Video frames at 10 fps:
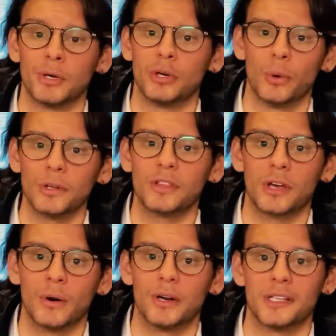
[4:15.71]
but North
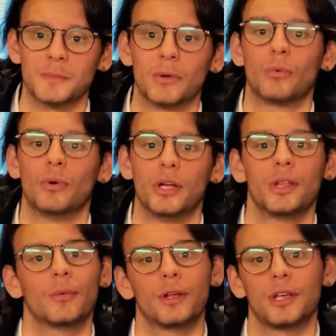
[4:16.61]
Dakota has been
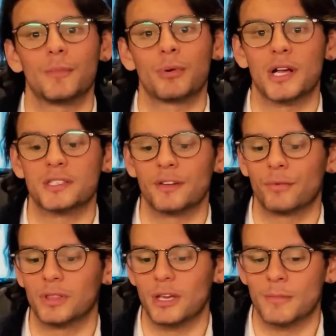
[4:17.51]
really, really
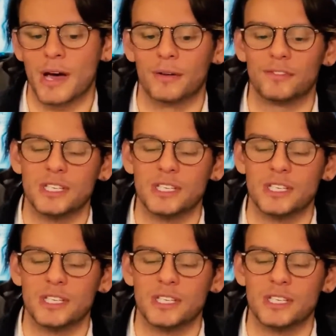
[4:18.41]
impressive with the amount